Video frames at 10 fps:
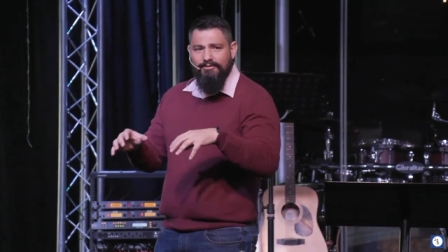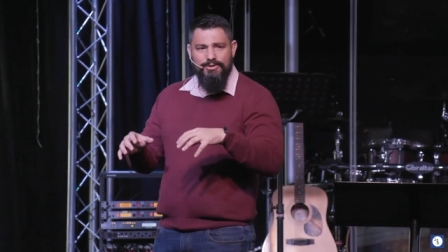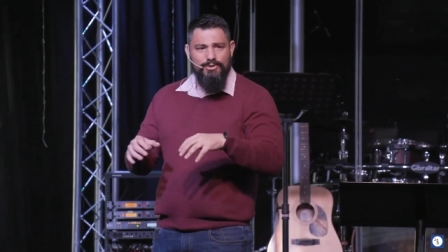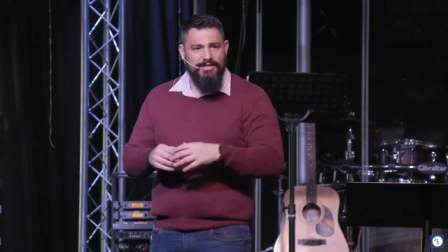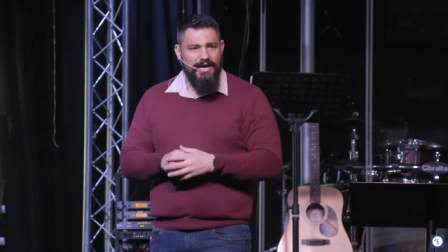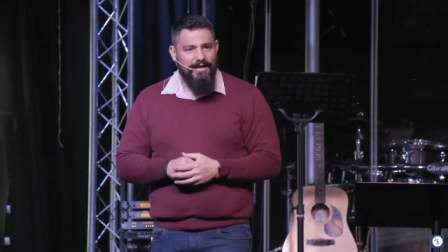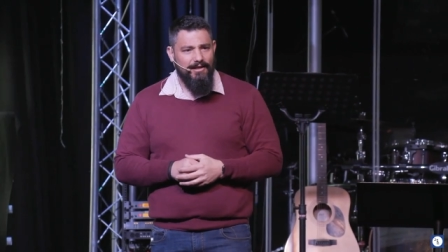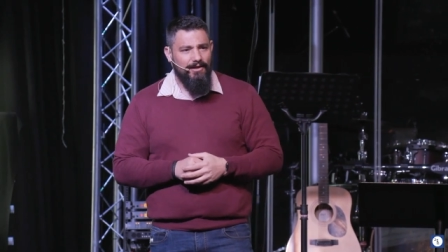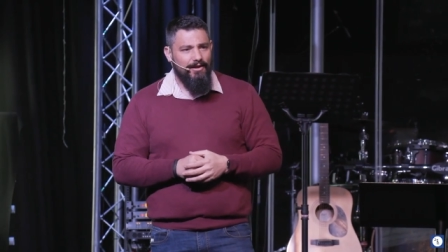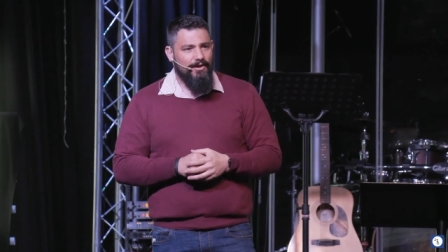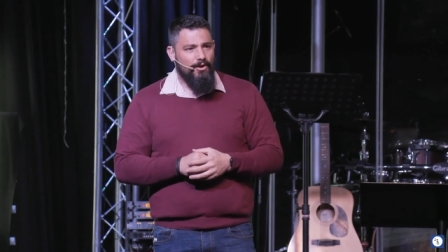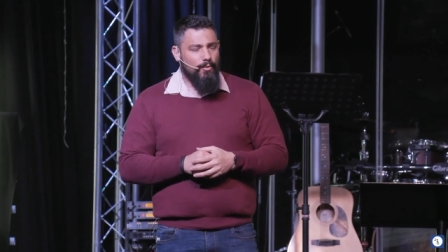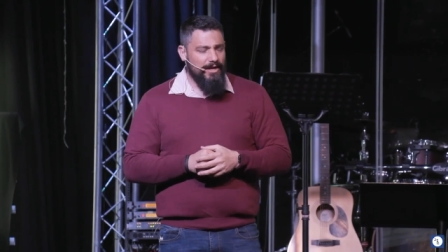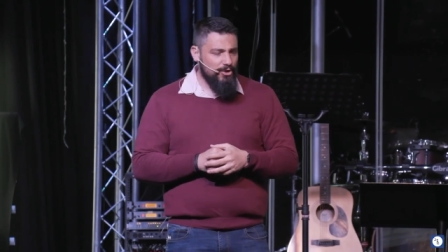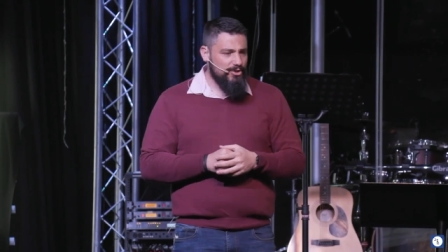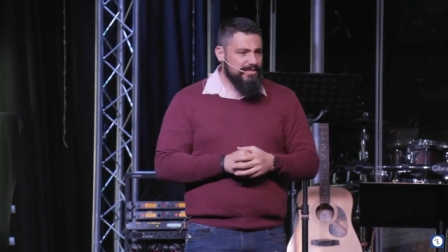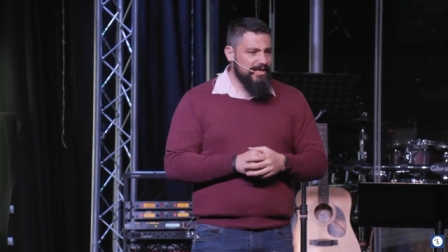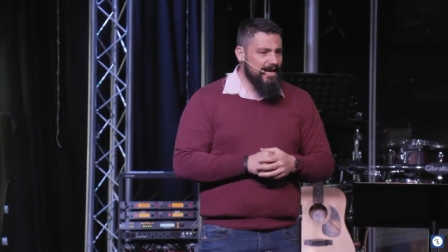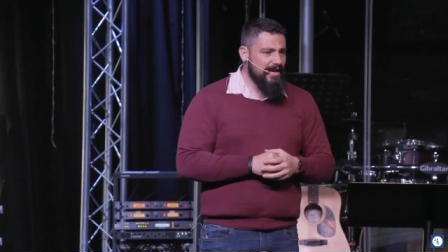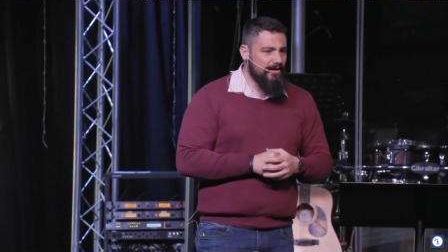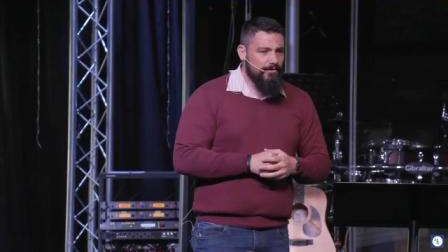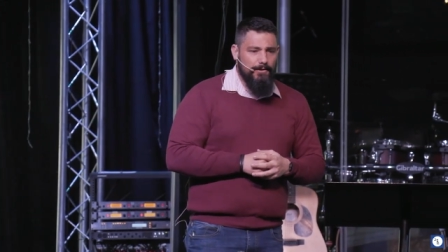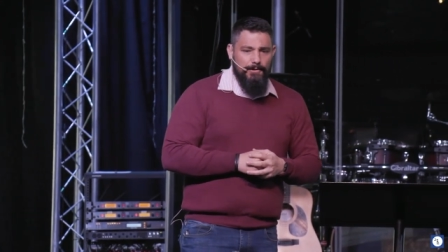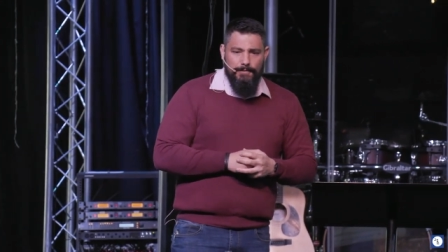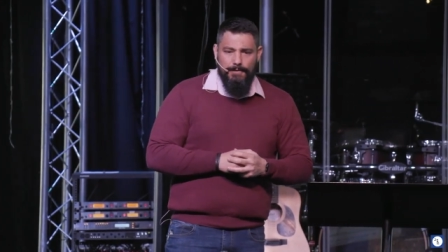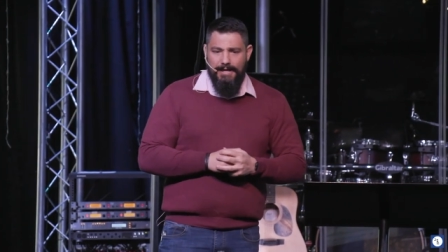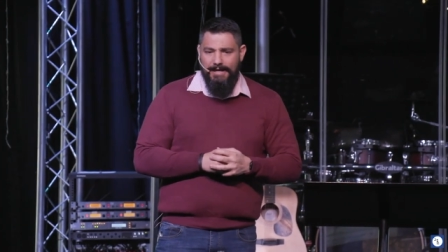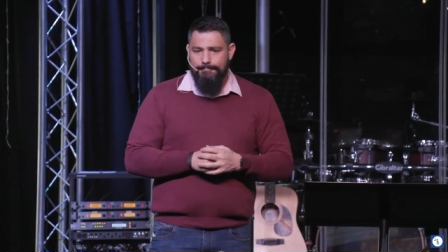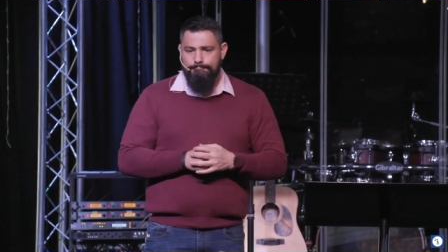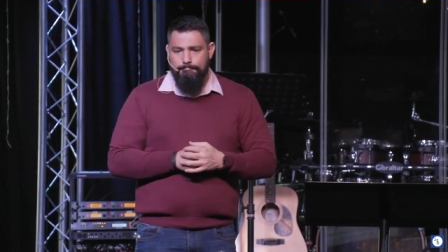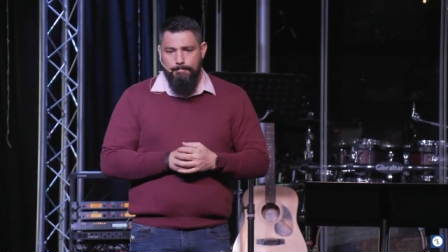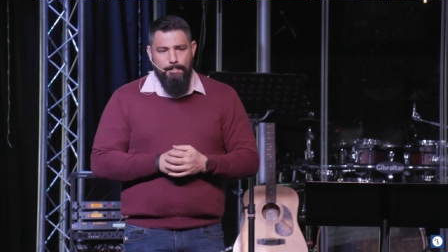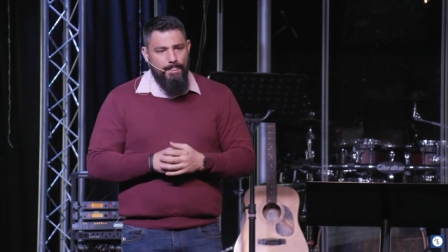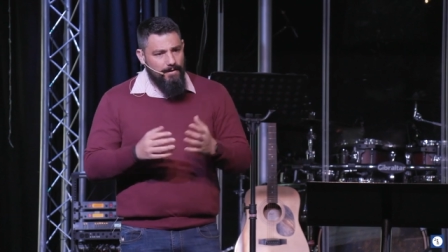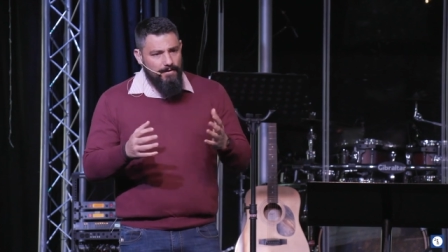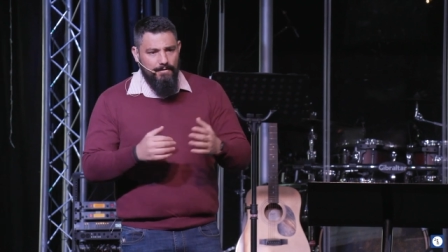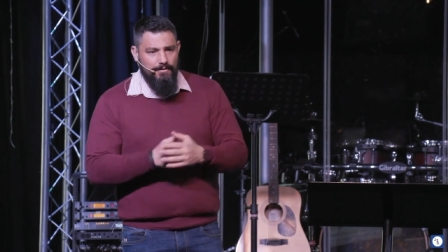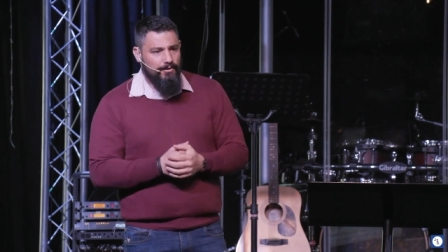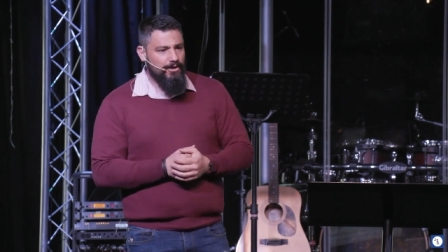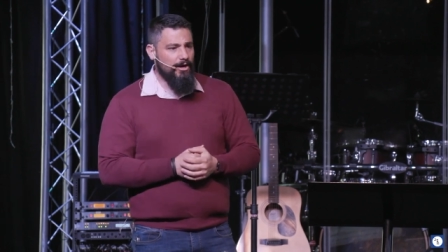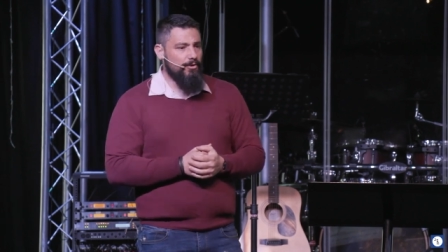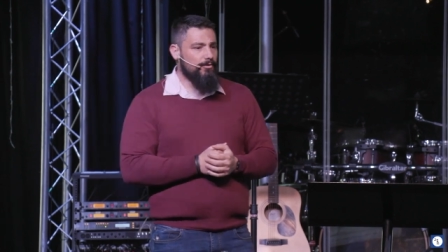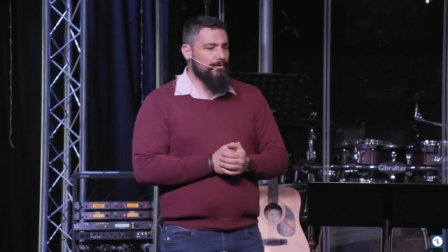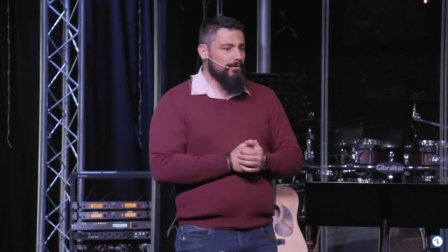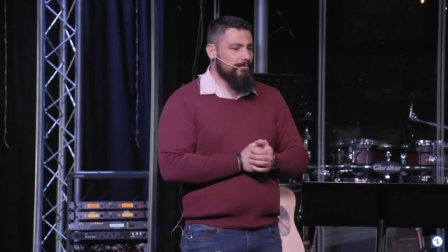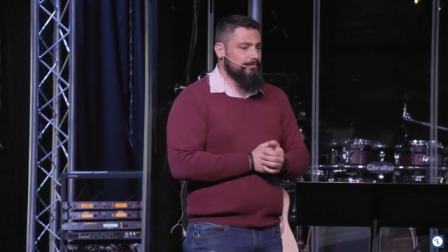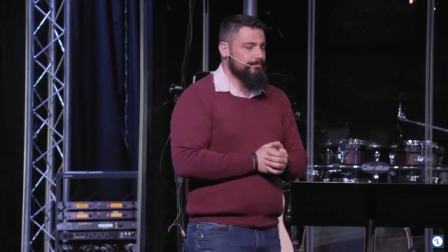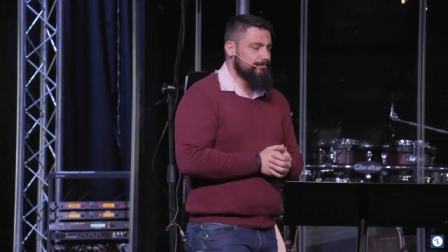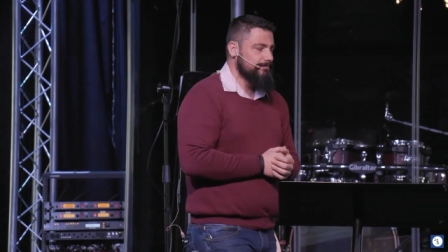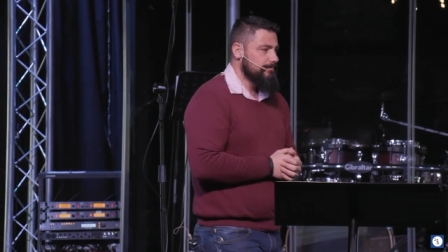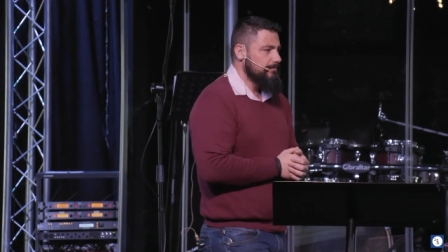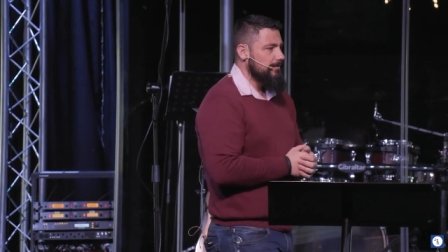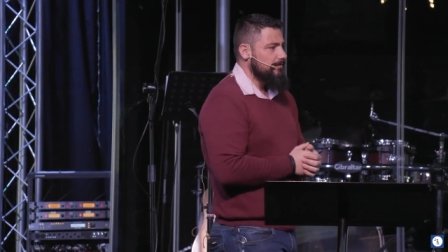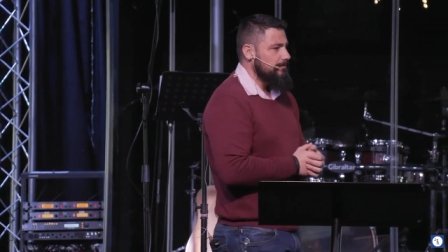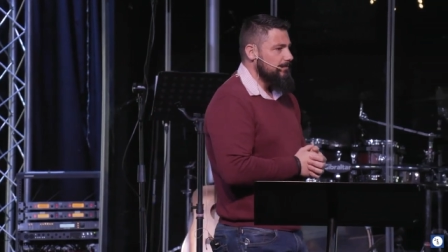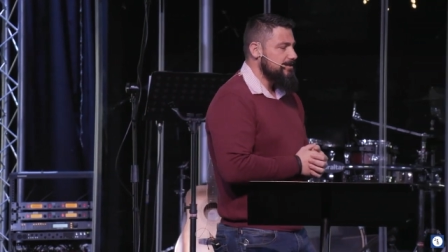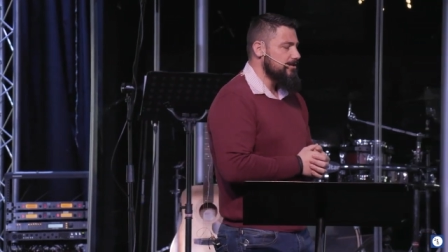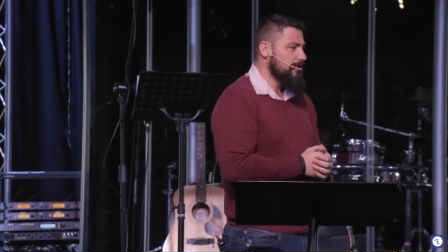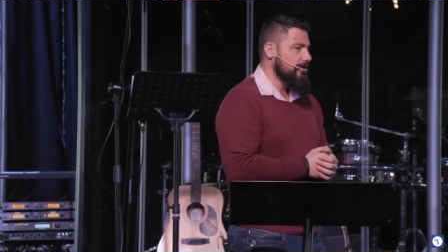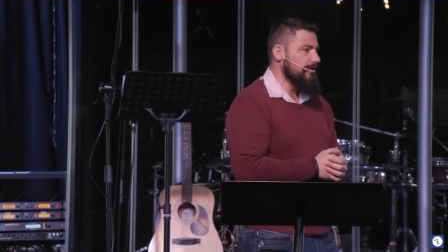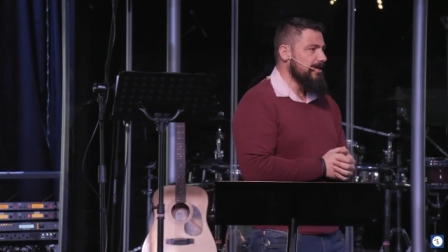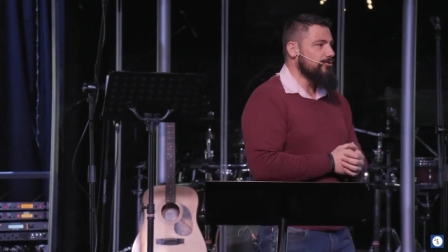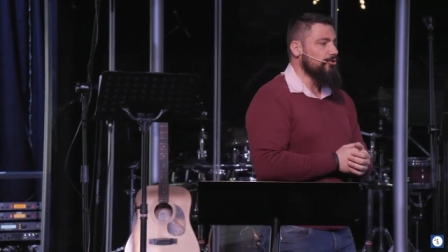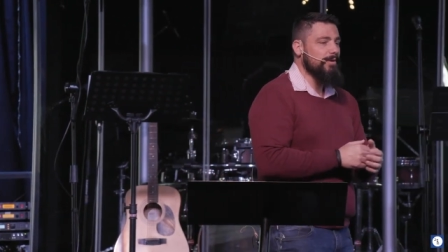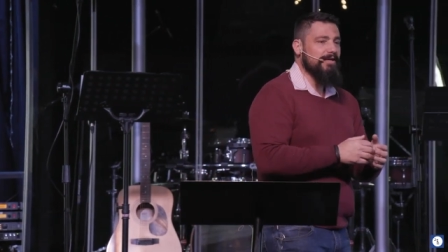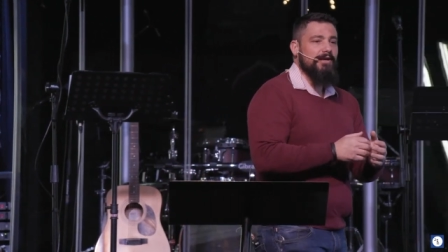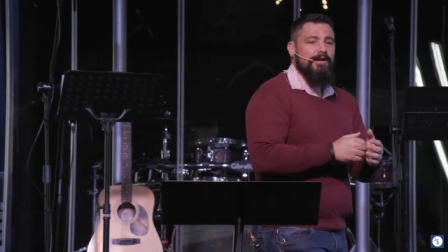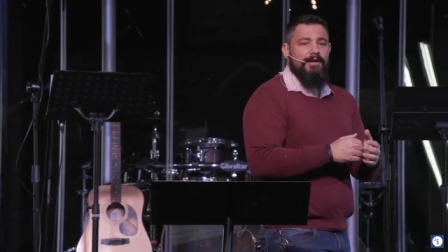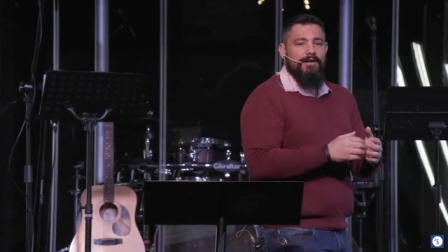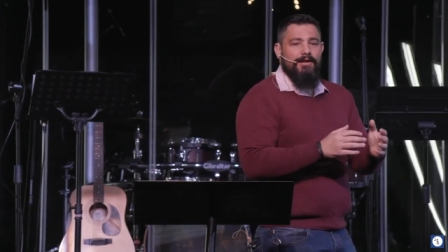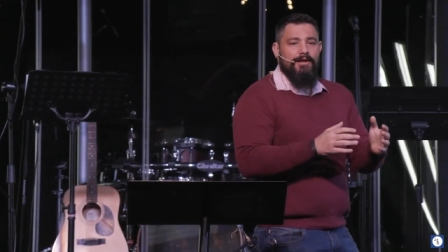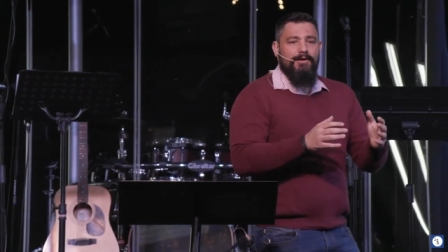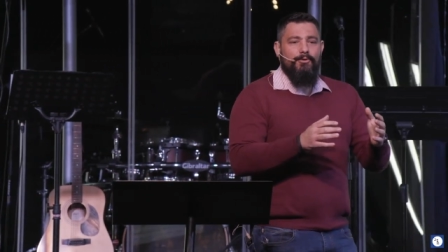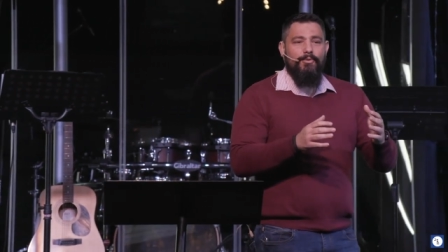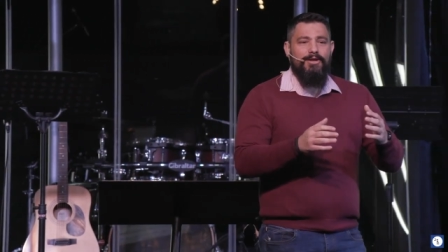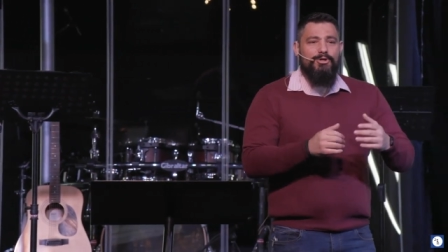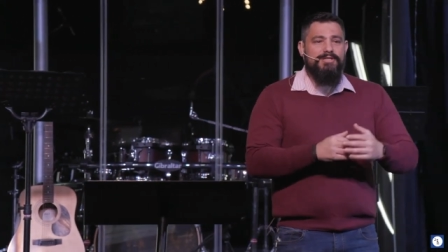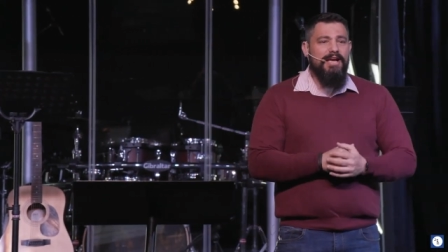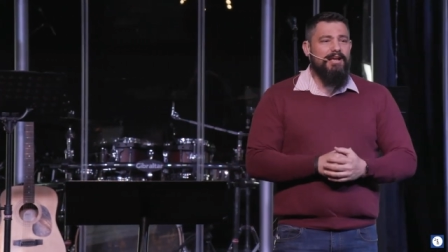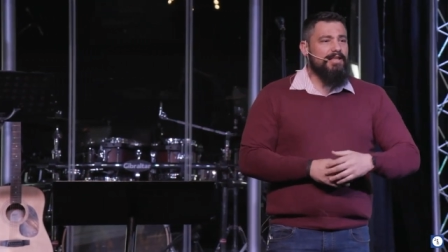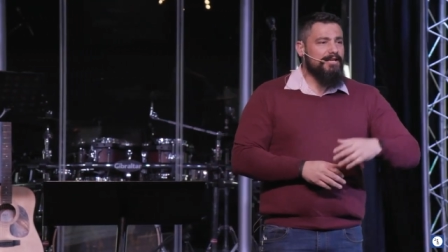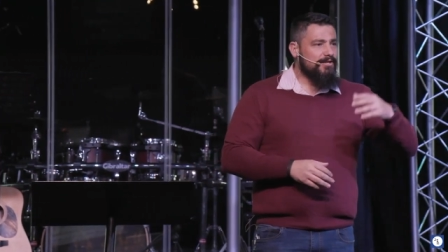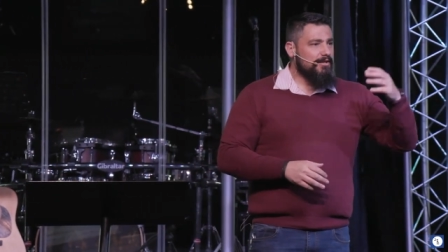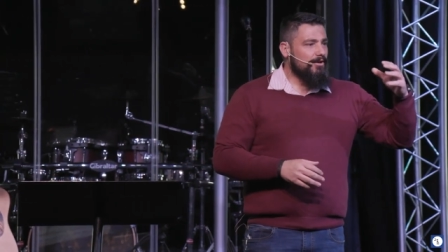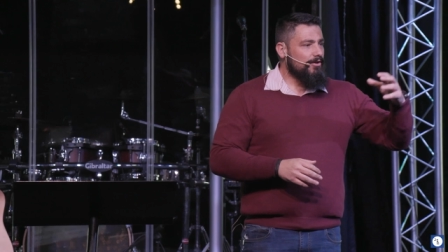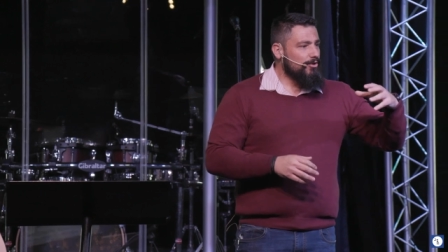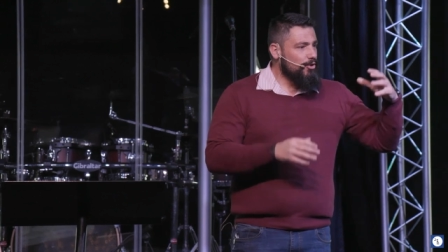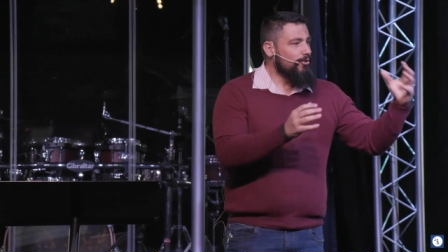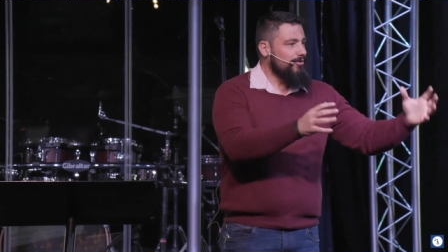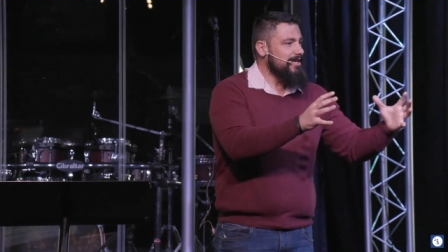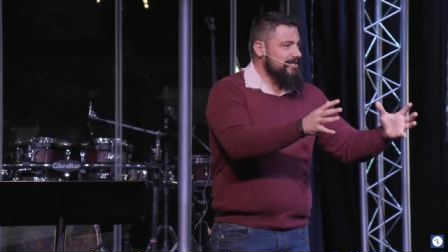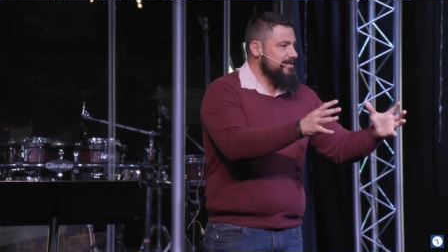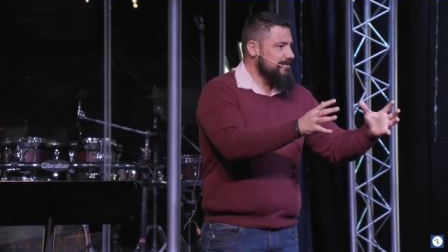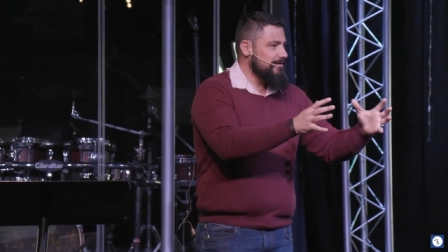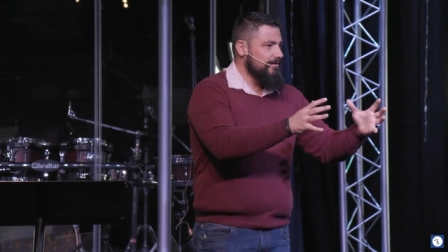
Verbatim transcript: in today, when you say, um, you know, let's not go that route, but when you say that you this,